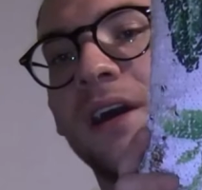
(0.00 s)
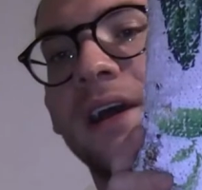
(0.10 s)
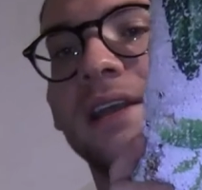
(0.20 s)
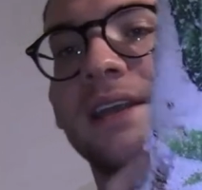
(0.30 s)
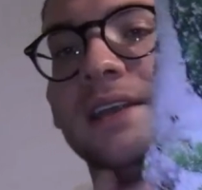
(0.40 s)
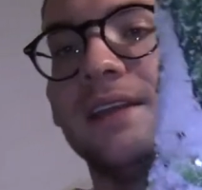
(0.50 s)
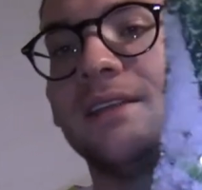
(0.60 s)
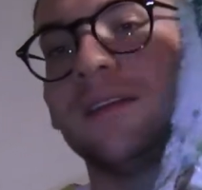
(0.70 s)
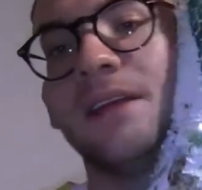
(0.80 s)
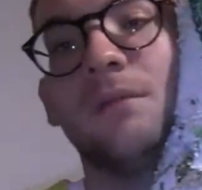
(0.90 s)
I
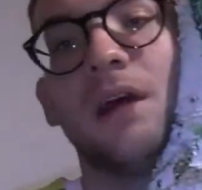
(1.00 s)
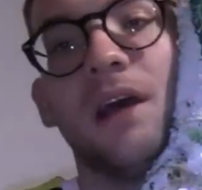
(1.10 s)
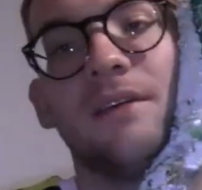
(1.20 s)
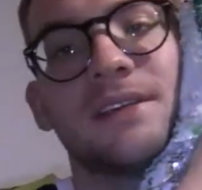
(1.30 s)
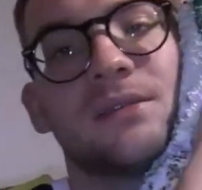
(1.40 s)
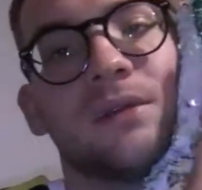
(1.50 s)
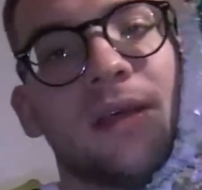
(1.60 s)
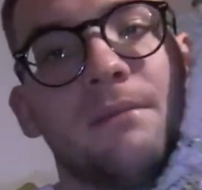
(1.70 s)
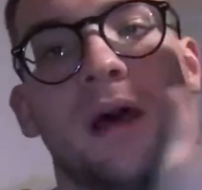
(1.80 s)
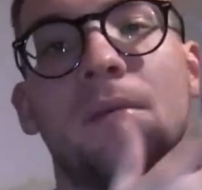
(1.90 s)
needed in my life. It's
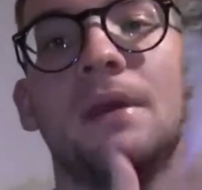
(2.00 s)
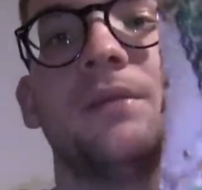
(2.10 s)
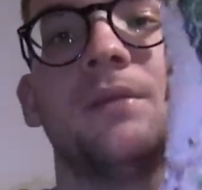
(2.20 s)
one of the mermaid